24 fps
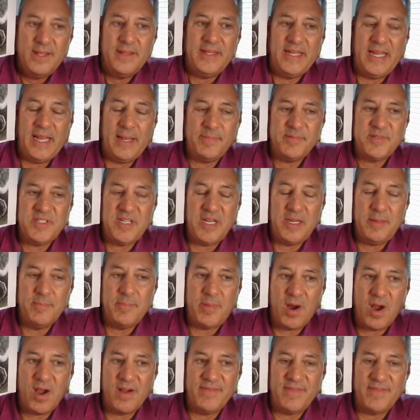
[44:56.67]
The
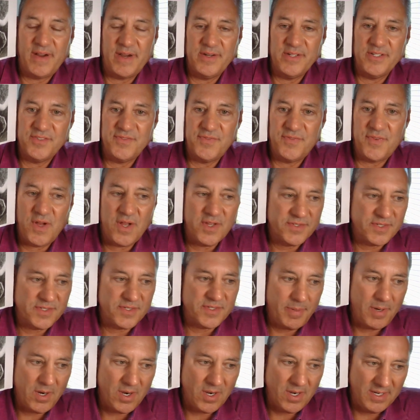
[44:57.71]
Epstein-Barr virus falls
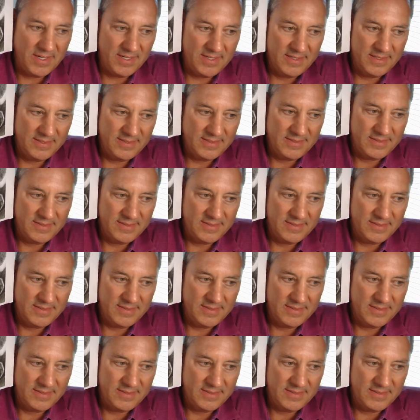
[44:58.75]
apart.